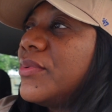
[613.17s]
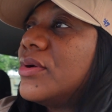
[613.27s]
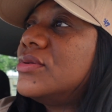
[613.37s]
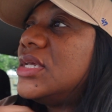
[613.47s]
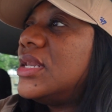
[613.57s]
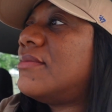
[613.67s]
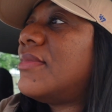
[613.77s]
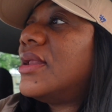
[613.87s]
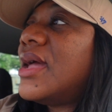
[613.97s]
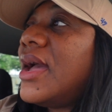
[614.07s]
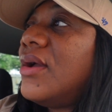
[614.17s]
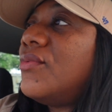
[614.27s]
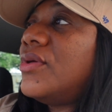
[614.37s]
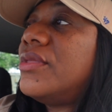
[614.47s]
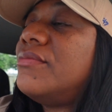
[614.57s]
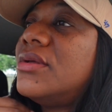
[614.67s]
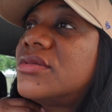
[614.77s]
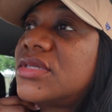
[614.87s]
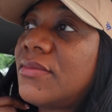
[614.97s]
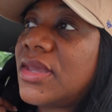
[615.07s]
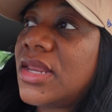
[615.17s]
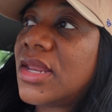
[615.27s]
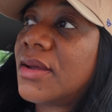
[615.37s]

protein in my diet with the meals that I'm eating.